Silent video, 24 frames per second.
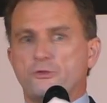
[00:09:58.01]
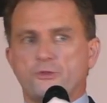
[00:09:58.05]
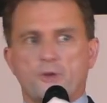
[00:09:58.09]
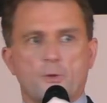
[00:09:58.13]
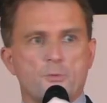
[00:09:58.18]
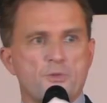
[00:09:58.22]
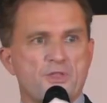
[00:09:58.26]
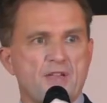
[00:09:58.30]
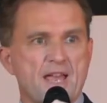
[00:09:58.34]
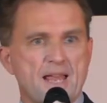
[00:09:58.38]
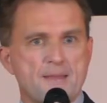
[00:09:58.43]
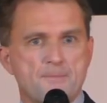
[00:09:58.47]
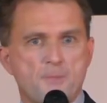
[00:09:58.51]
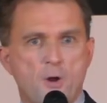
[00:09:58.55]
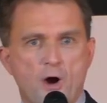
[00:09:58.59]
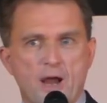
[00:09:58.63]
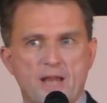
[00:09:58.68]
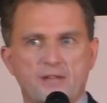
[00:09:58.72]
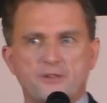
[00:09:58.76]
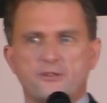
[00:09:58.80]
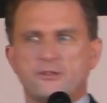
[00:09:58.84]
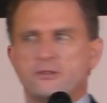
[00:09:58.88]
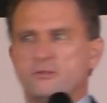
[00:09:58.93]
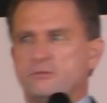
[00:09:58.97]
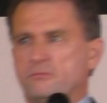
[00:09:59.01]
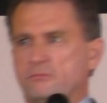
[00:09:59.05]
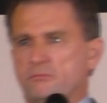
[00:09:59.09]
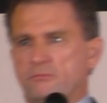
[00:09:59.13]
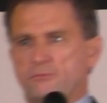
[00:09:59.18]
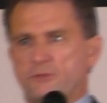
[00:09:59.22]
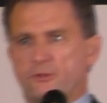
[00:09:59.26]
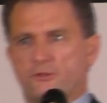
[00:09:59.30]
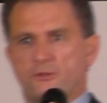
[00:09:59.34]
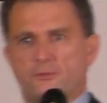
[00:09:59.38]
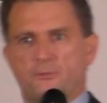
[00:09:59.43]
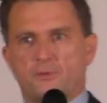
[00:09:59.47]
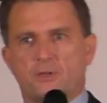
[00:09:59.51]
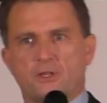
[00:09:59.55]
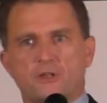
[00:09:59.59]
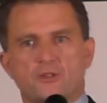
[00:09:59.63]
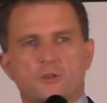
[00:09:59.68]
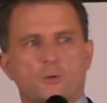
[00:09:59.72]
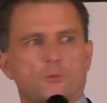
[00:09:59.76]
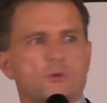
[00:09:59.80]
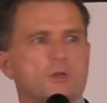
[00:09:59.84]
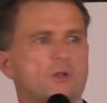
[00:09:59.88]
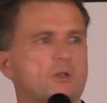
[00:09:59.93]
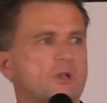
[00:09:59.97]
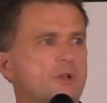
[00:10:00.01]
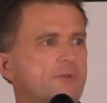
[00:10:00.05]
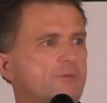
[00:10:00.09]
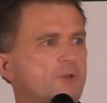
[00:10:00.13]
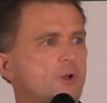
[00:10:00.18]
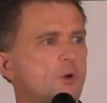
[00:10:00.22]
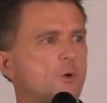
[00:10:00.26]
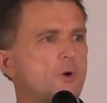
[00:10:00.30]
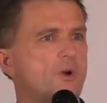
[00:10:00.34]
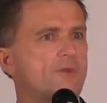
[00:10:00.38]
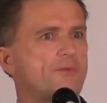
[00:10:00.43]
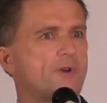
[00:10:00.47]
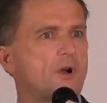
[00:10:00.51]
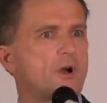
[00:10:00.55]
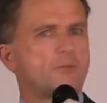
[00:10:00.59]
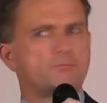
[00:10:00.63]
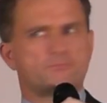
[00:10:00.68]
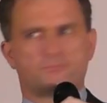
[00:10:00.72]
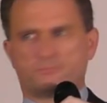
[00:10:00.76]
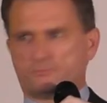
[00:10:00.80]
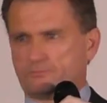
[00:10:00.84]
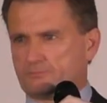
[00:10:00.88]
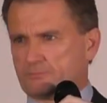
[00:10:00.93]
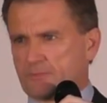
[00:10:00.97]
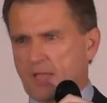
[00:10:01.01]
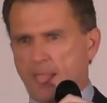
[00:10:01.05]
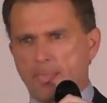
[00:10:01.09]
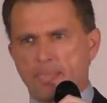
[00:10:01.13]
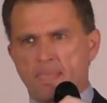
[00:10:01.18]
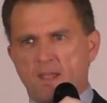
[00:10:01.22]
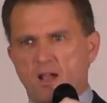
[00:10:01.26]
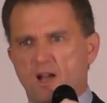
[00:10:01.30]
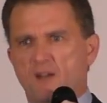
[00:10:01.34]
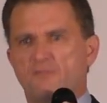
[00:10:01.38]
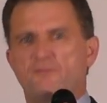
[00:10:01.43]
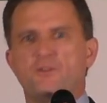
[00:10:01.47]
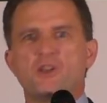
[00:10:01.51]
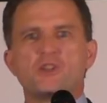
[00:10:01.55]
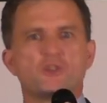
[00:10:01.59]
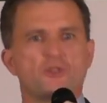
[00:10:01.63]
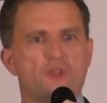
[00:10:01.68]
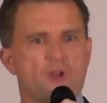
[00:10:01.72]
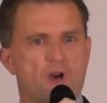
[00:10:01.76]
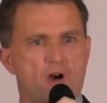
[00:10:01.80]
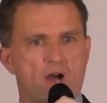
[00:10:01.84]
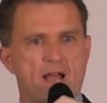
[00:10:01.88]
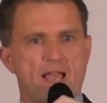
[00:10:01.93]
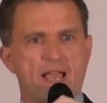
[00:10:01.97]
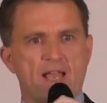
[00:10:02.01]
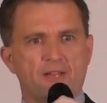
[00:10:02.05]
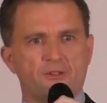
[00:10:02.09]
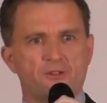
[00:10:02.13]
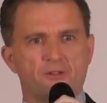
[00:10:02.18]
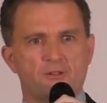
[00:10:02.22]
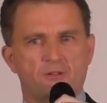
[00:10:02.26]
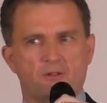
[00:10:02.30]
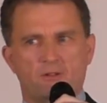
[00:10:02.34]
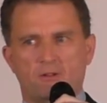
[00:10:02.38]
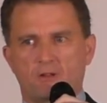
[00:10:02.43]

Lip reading: So with that in mind, just to finish, I want to leave you with a vision that I had.